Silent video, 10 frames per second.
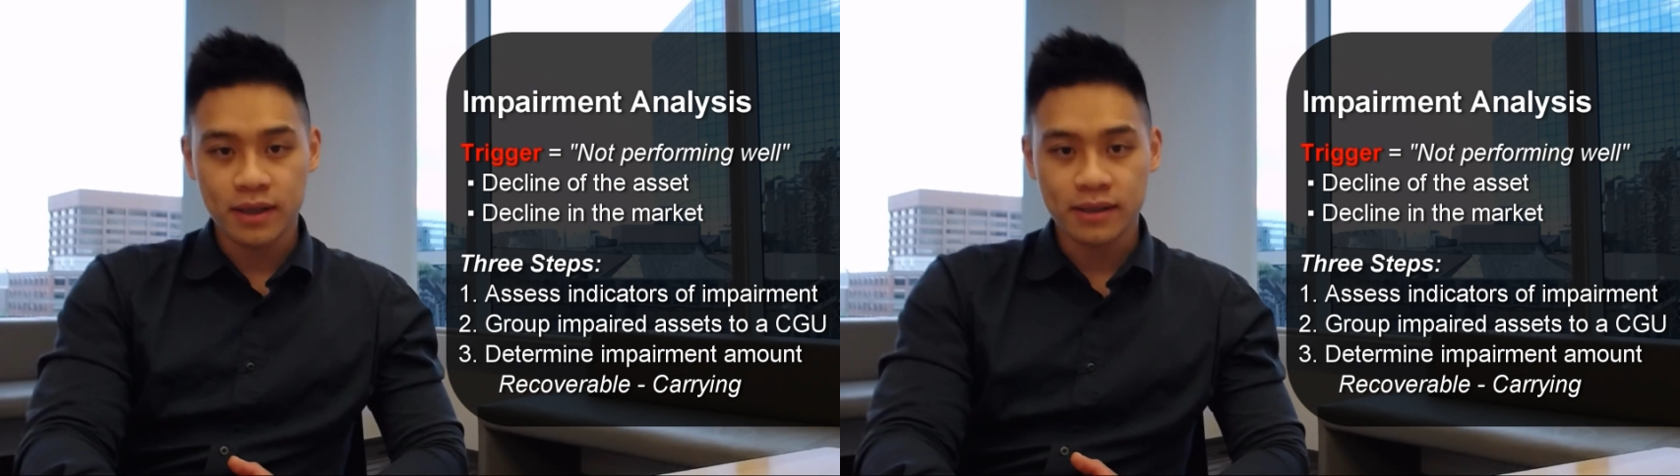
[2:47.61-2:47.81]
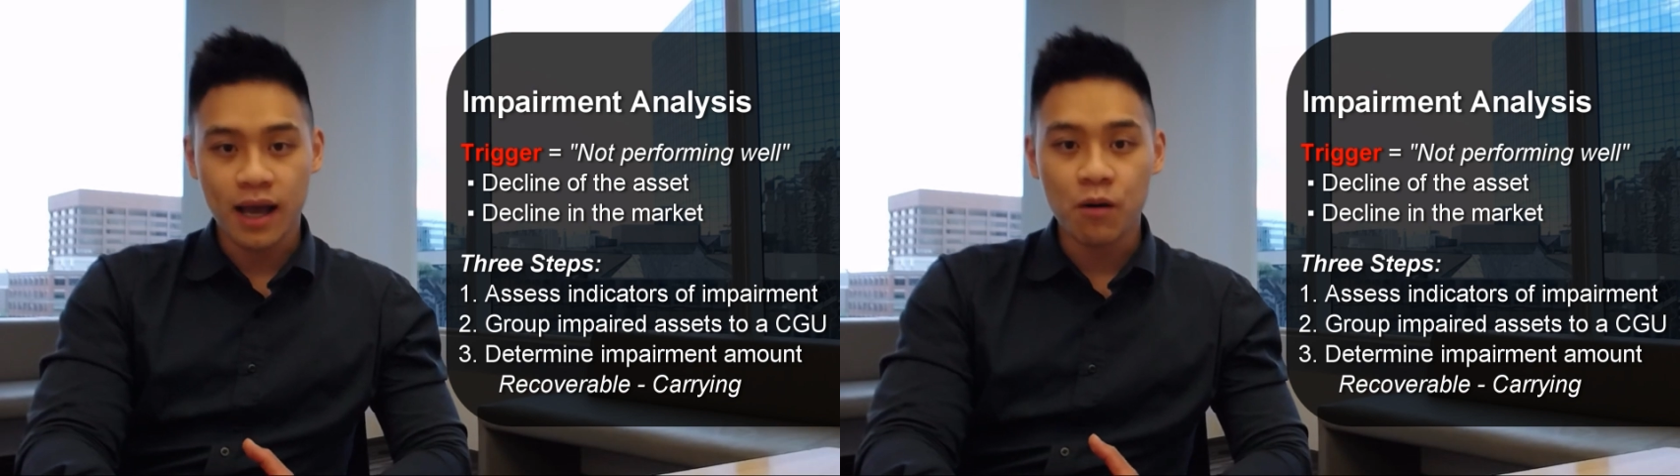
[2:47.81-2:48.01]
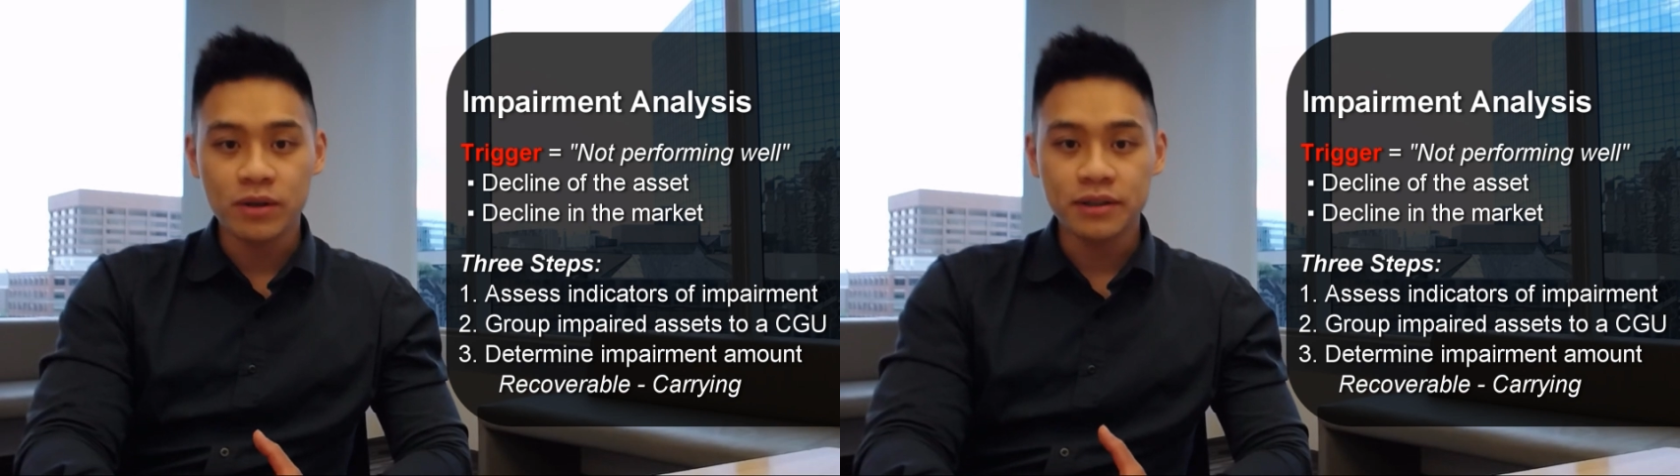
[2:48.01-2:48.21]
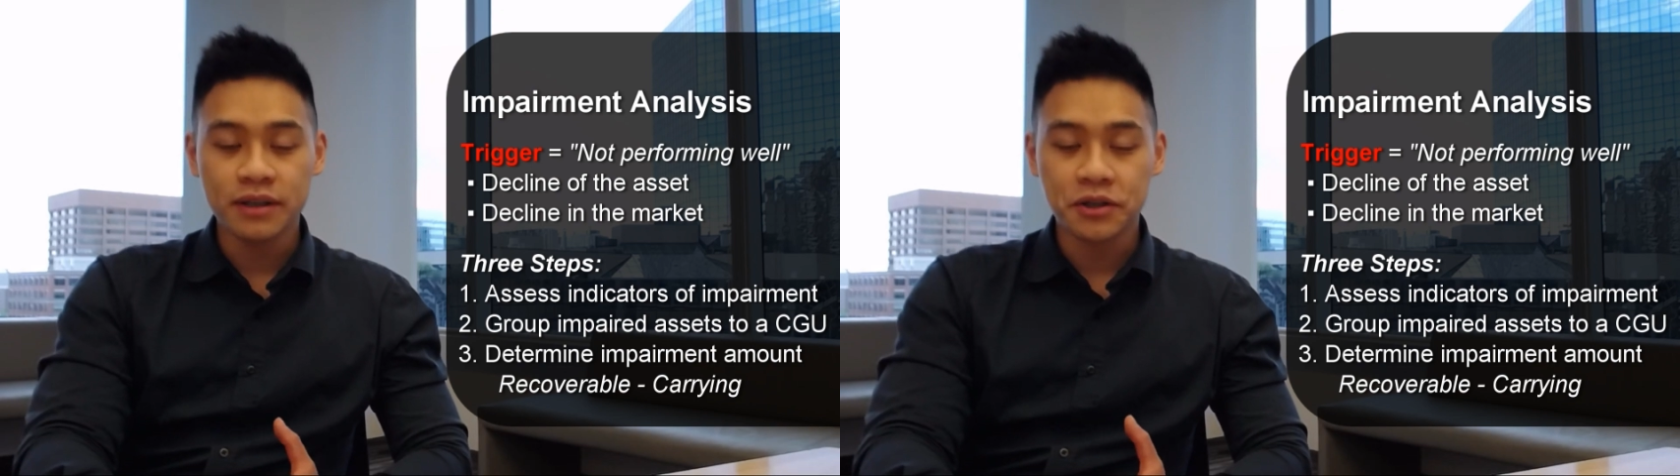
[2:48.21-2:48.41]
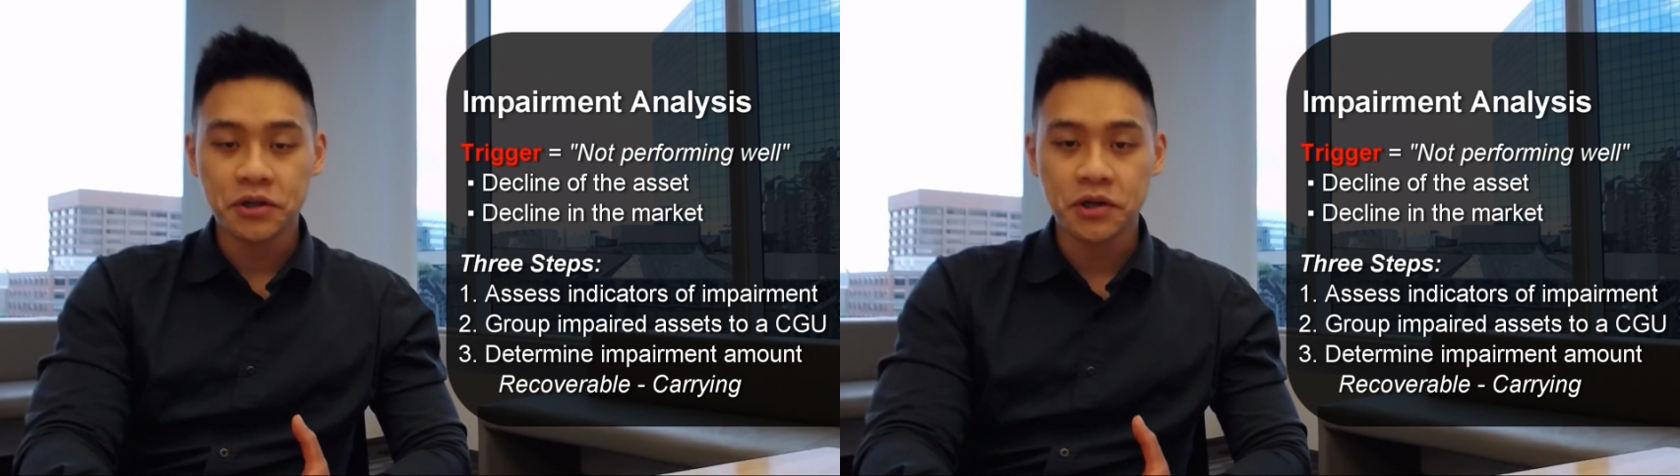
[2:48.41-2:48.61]
is I want to
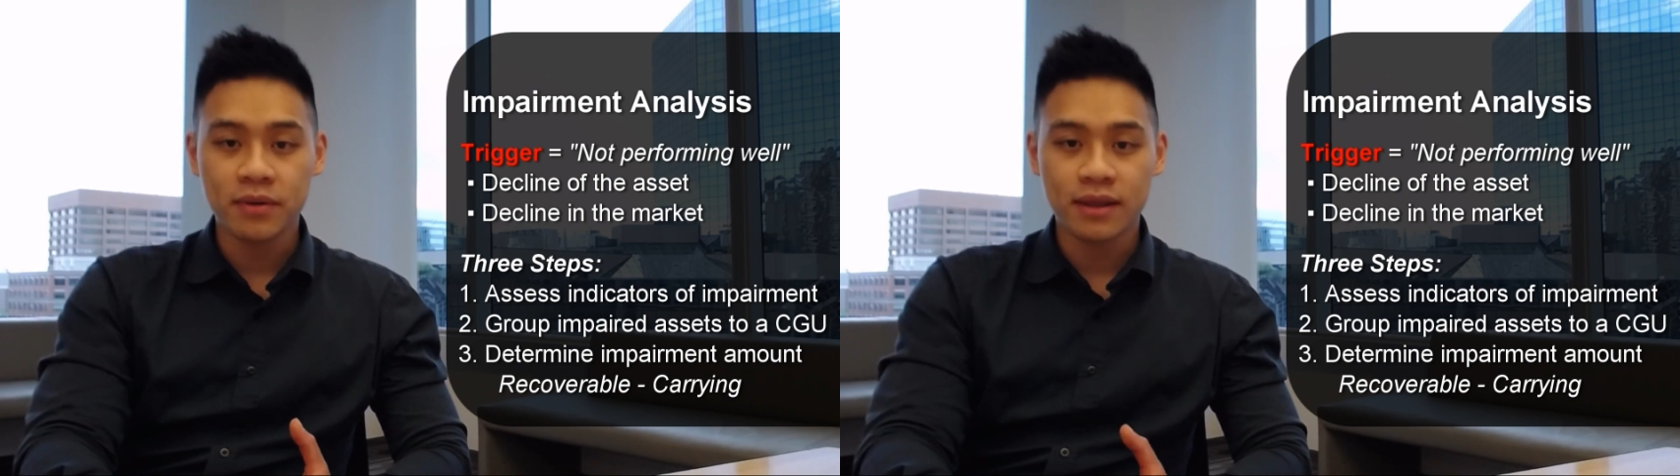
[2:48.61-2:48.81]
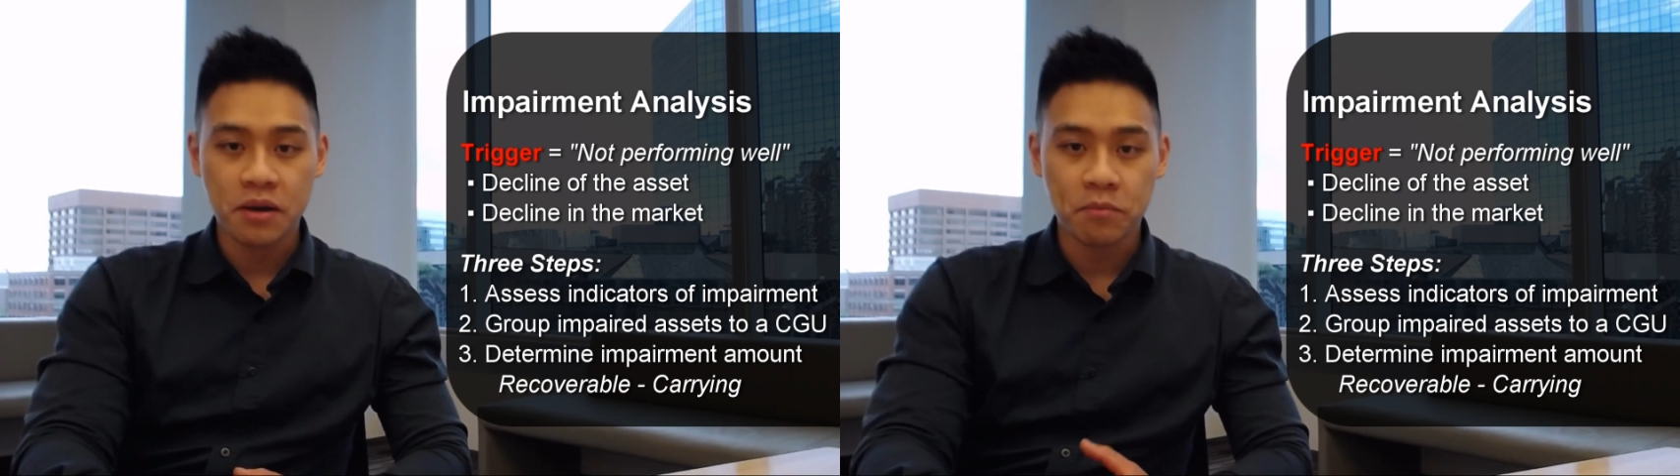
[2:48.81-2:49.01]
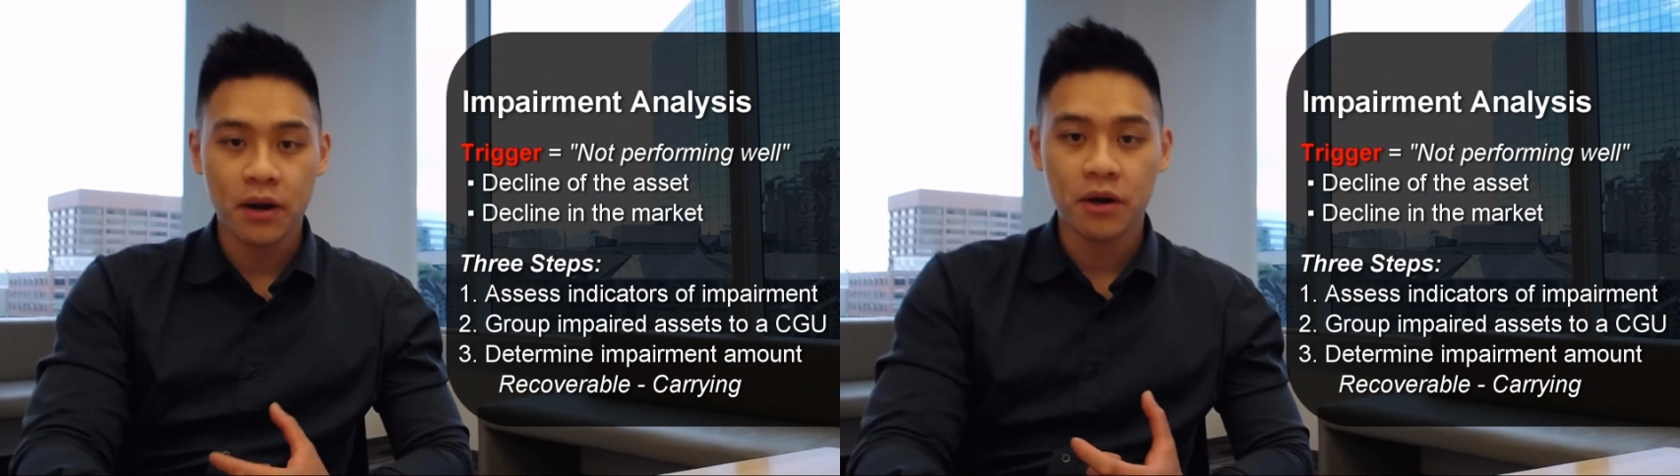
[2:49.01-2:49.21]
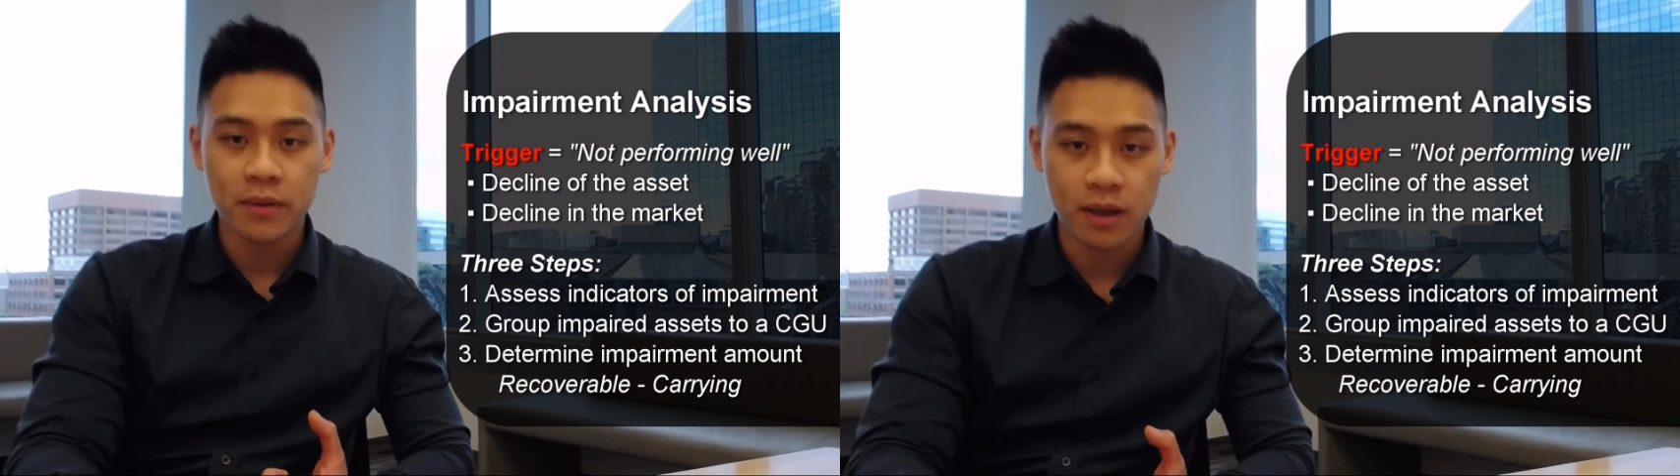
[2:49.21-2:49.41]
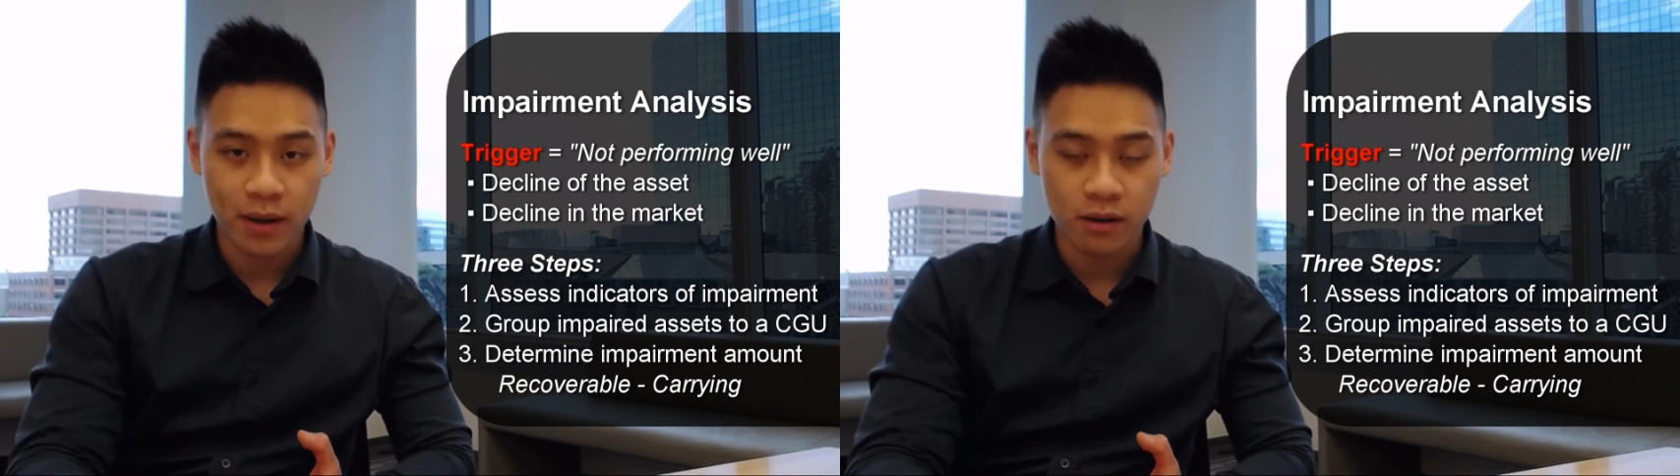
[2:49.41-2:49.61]
determine the
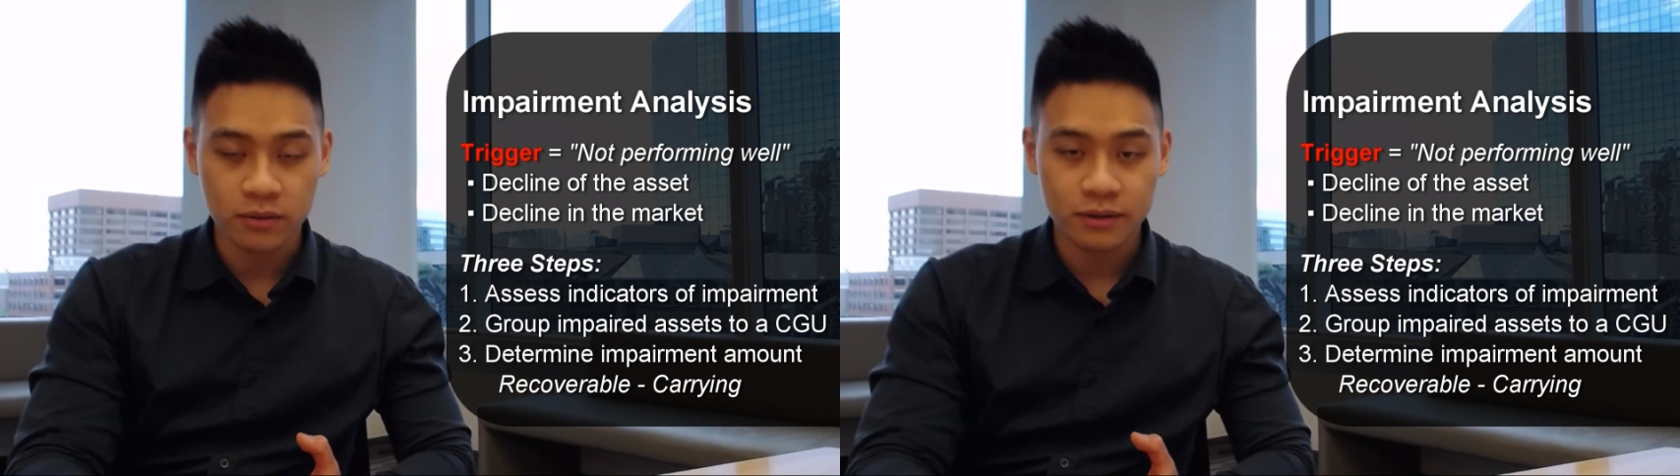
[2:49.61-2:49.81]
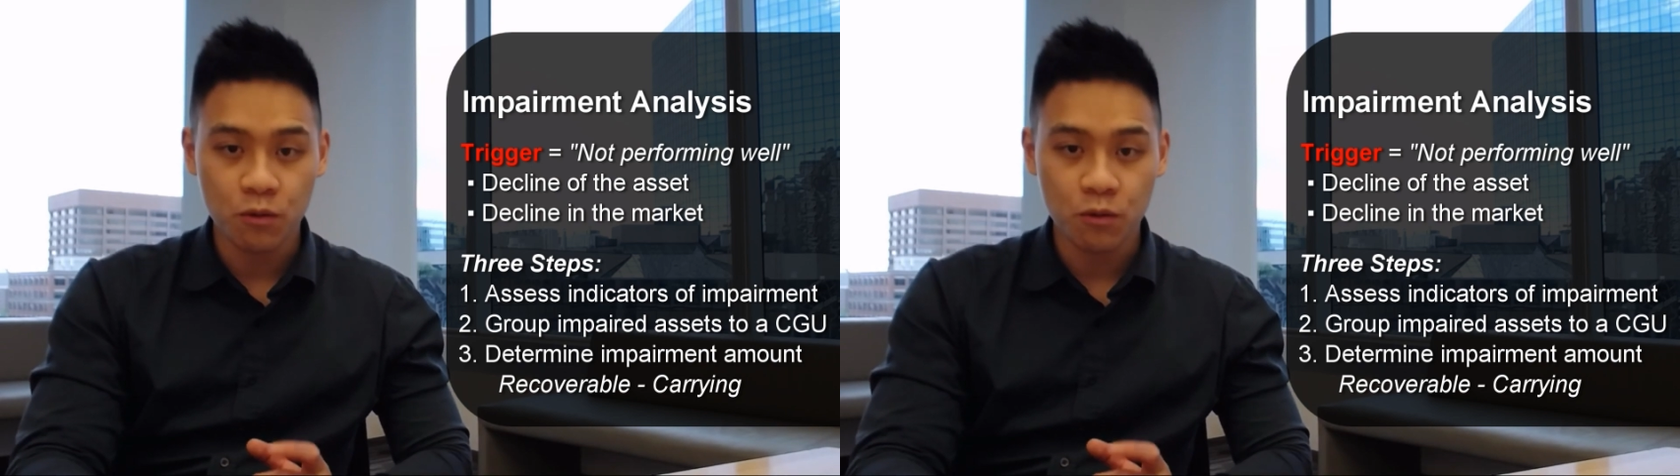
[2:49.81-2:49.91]
impairment amount.